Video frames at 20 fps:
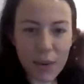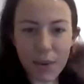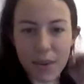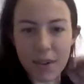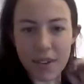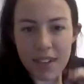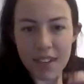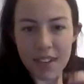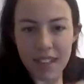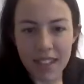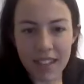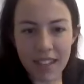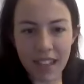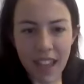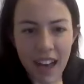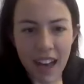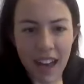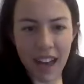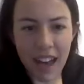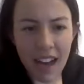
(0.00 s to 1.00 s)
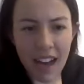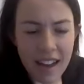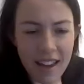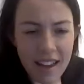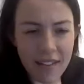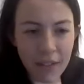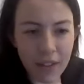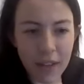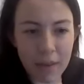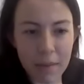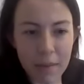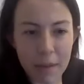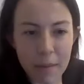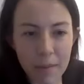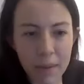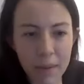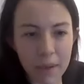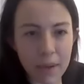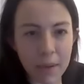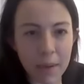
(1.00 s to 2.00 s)
Cool. It's live. We'll let
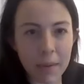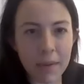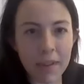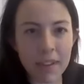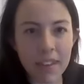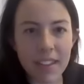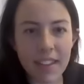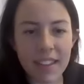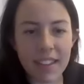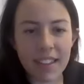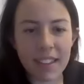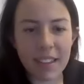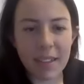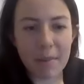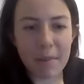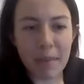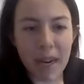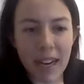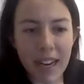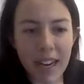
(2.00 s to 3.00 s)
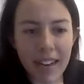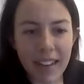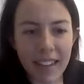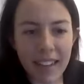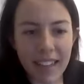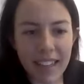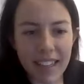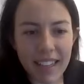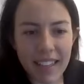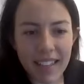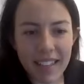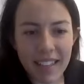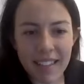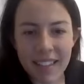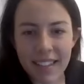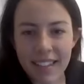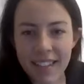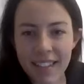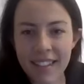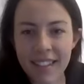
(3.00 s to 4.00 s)
people pile
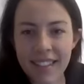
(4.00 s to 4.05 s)
in.